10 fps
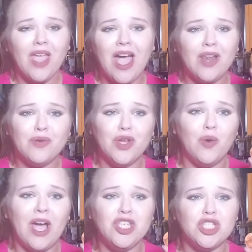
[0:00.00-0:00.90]
I don't know,
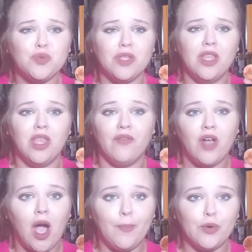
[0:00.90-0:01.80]
I just really love
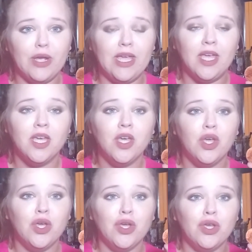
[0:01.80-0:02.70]
coppery,
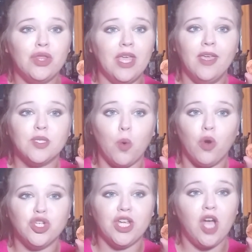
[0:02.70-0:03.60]
these
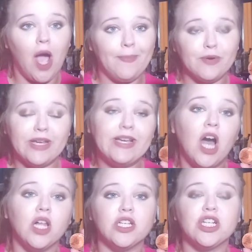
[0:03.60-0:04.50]
orangey coppery
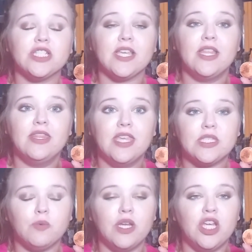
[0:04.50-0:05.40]
colors. And
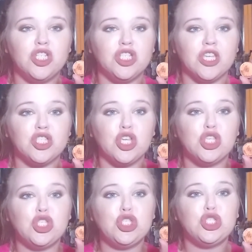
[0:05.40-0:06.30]
this one is just
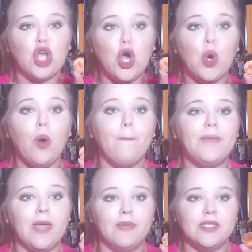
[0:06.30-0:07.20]
so
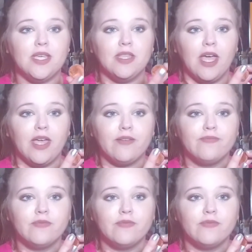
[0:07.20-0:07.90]
pigmented, like,